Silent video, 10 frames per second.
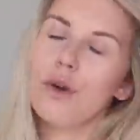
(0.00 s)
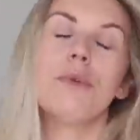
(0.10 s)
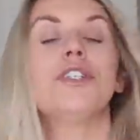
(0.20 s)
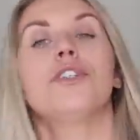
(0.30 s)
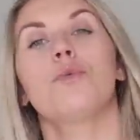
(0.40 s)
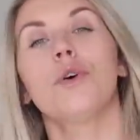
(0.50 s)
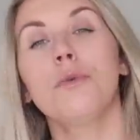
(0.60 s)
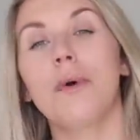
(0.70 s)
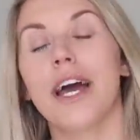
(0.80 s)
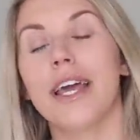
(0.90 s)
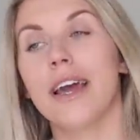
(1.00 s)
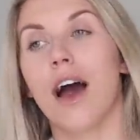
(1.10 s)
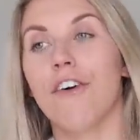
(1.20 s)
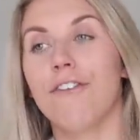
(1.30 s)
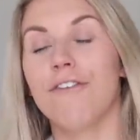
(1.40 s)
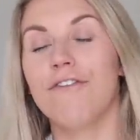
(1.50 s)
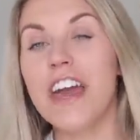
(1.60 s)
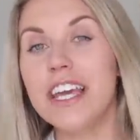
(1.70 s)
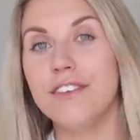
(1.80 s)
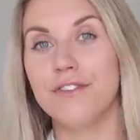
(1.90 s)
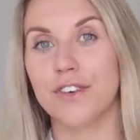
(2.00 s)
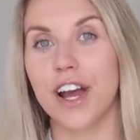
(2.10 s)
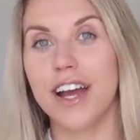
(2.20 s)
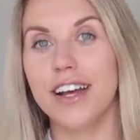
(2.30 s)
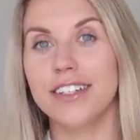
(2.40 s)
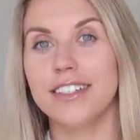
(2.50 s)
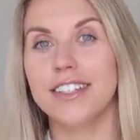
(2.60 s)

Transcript: which is one of my favourite